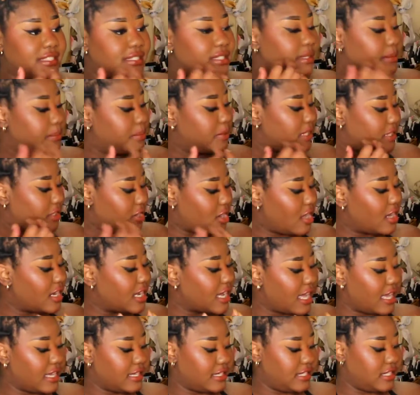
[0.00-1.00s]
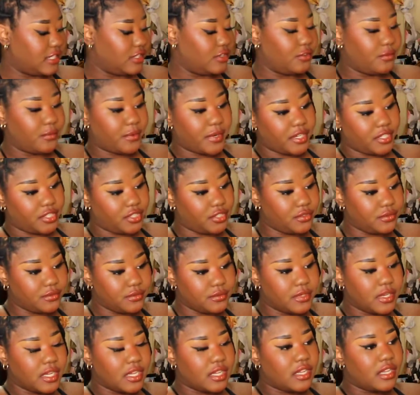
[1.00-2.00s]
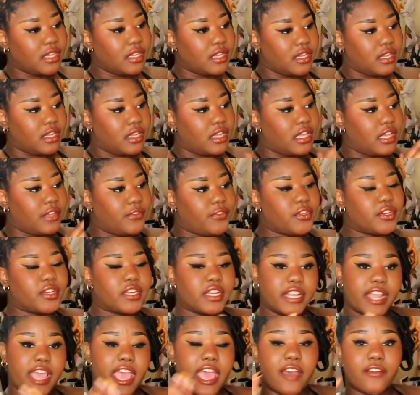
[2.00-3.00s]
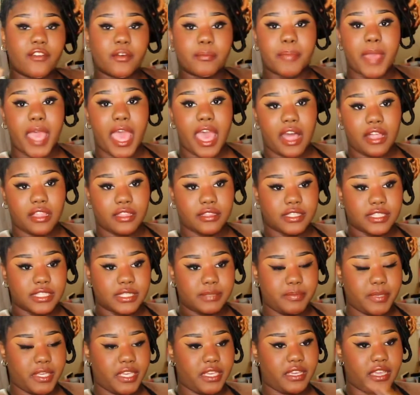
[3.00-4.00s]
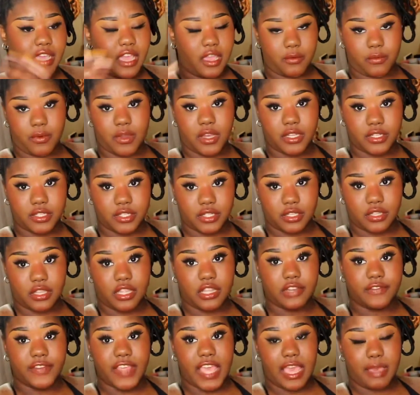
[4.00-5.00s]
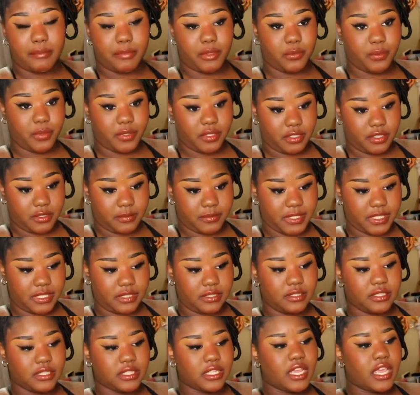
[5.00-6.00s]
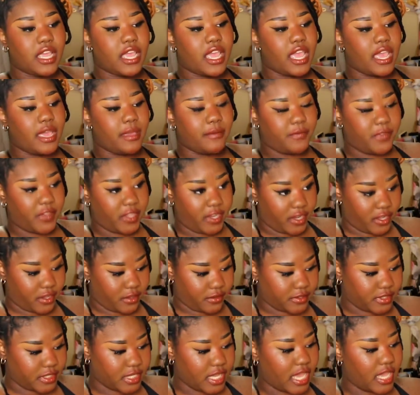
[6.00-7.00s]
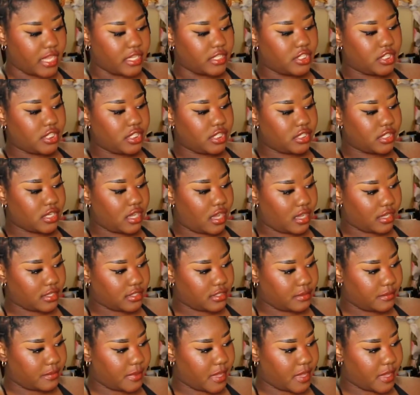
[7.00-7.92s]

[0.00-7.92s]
the platonic ideal where if you're gonna have a palette this big, I watch a lot of Abby Williamson's videos, and she talks